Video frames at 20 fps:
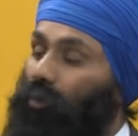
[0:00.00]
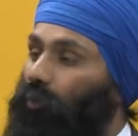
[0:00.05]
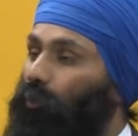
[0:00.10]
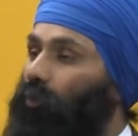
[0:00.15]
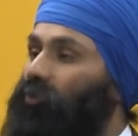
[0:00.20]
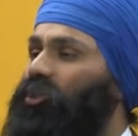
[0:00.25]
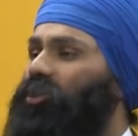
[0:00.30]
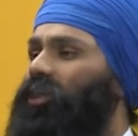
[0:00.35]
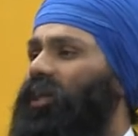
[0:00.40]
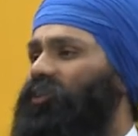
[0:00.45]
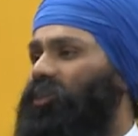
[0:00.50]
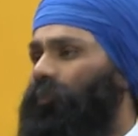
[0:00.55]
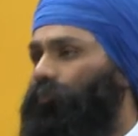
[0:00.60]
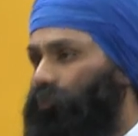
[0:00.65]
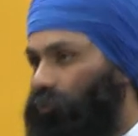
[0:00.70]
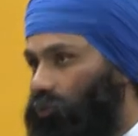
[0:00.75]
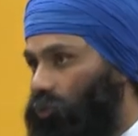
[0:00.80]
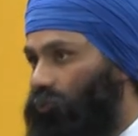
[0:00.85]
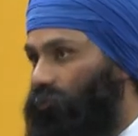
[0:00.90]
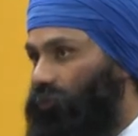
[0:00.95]
which is actually
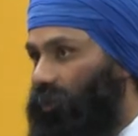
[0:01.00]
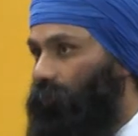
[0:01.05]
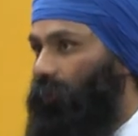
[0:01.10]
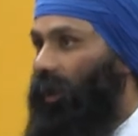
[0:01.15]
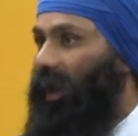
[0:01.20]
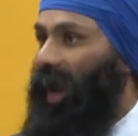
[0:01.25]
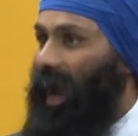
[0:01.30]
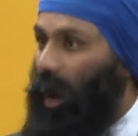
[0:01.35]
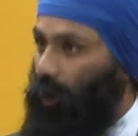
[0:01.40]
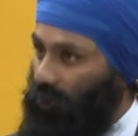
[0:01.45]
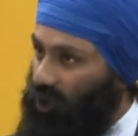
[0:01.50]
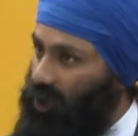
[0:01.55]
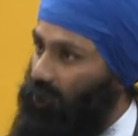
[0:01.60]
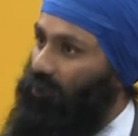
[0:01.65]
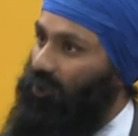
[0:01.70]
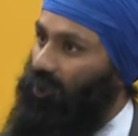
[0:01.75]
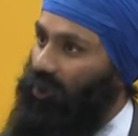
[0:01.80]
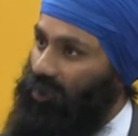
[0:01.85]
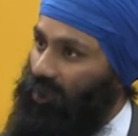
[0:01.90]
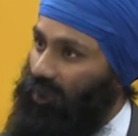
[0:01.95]
proven by our
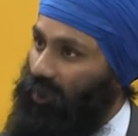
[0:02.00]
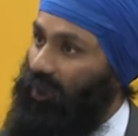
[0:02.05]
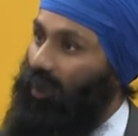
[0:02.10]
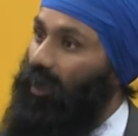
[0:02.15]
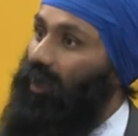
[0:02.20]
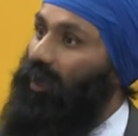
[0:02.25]
community